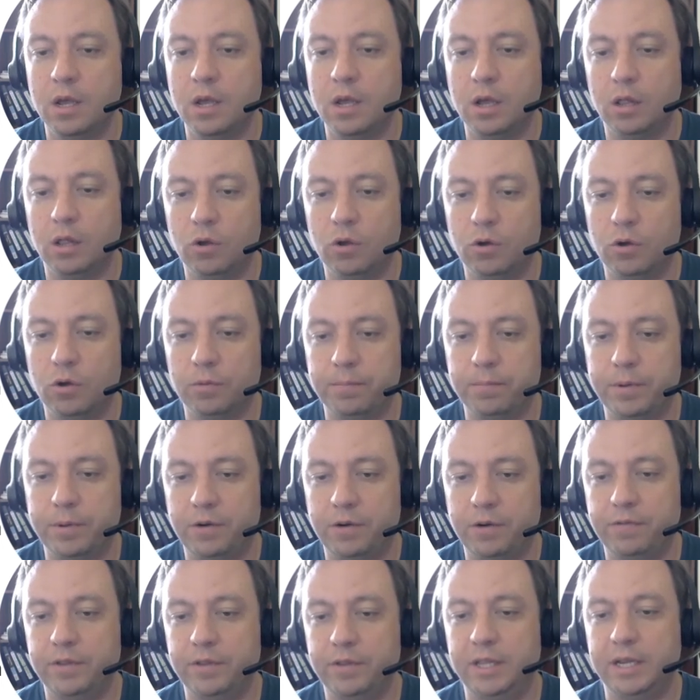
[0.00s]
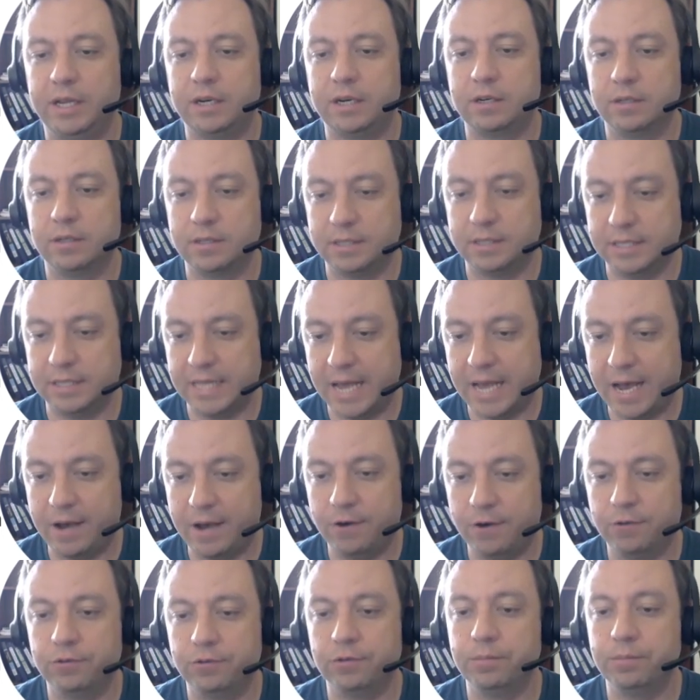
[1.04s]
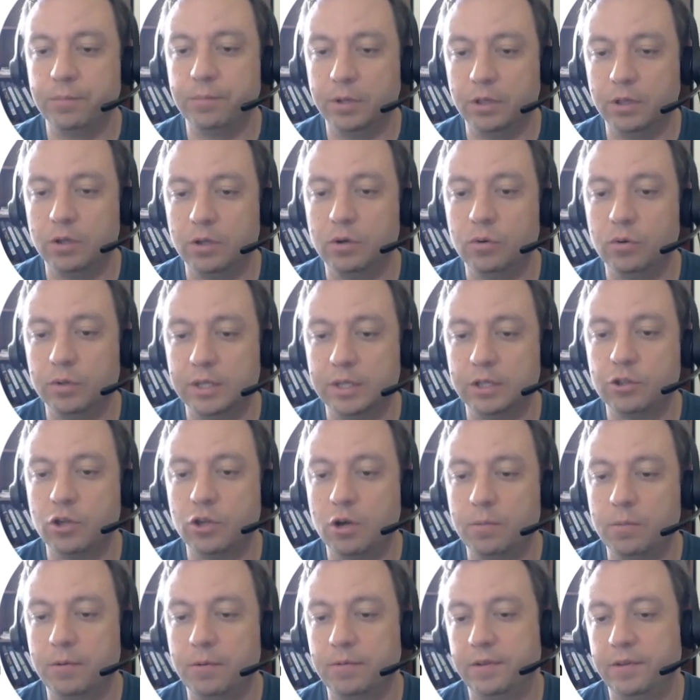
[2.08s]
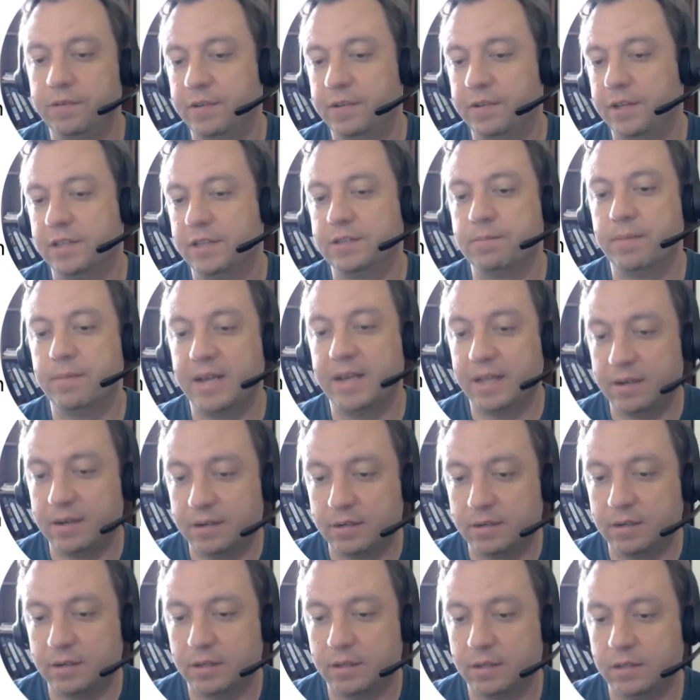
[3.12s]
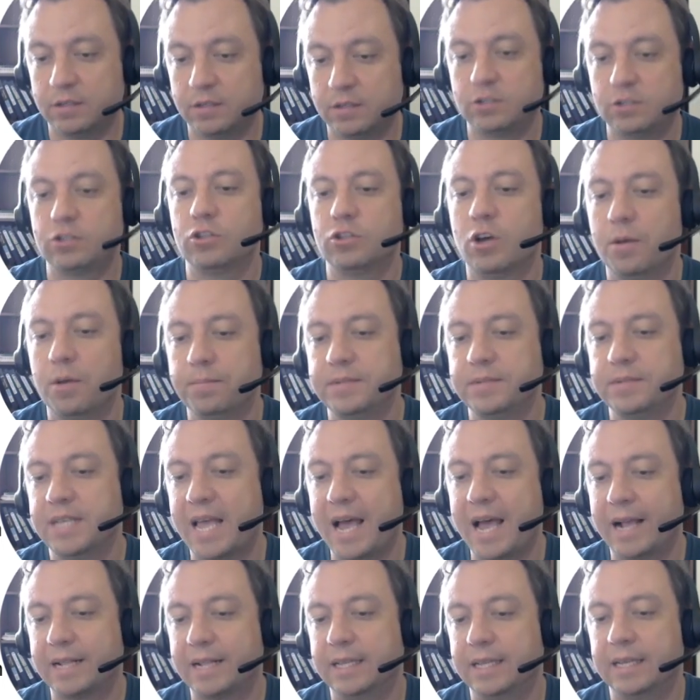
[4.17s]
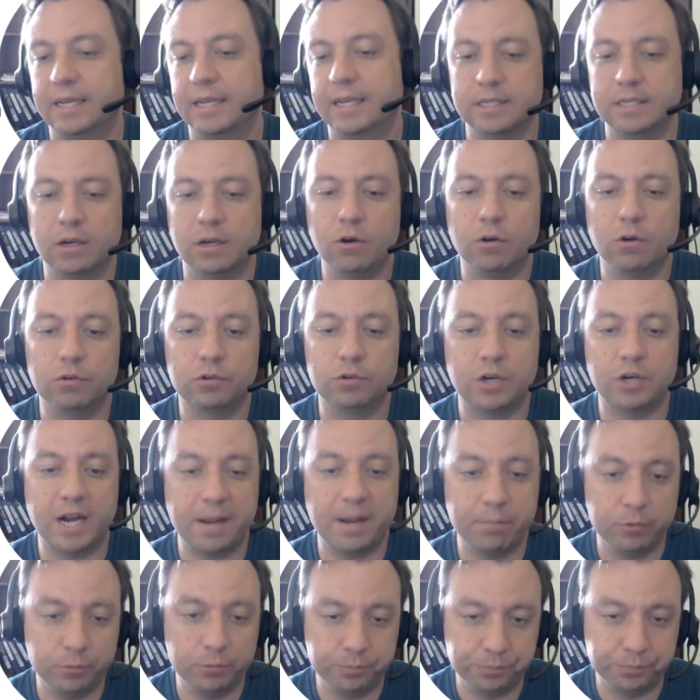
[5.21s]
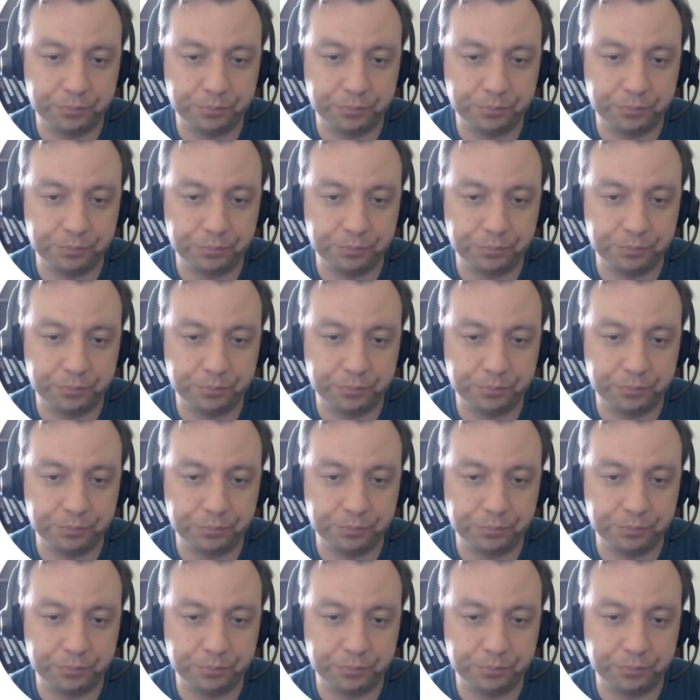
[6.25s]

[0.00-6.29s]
lone pair of electrons down below the top of the valence band, and it stops acting as a hole trap.